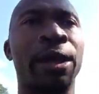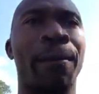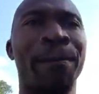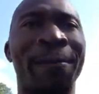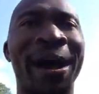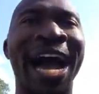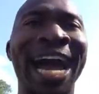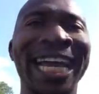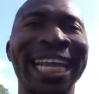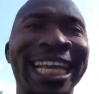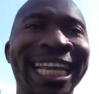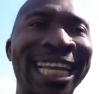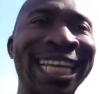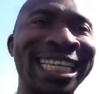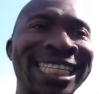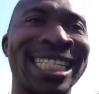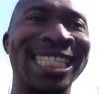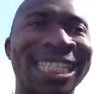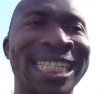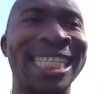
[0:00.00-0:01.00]
the body
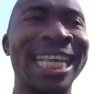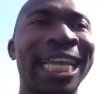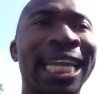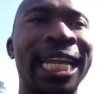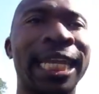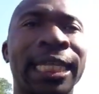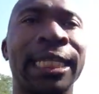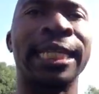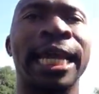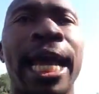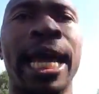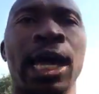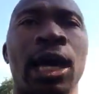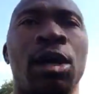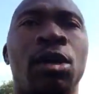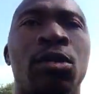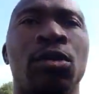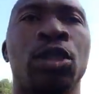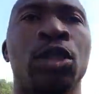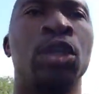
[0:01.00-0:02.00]
is sitting
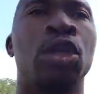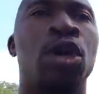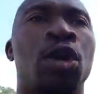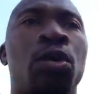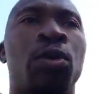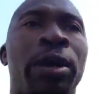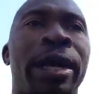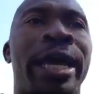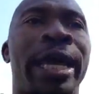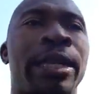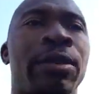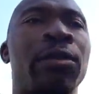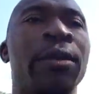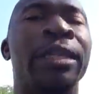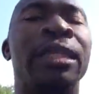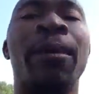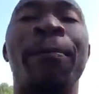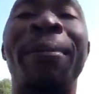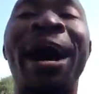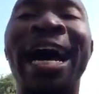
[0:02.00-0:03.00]
down, you know, and
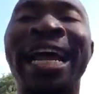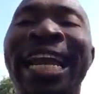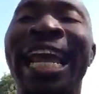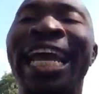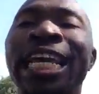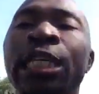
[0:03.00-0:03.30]
the body